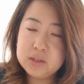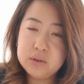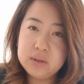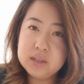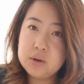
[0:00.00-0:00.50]

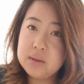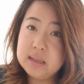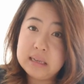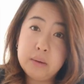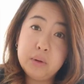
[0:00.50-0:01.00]
So these are
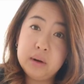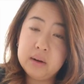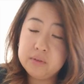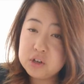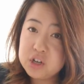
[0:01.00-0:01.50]
things that will
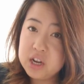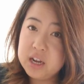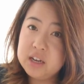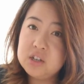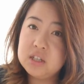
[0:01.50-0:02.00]
never change.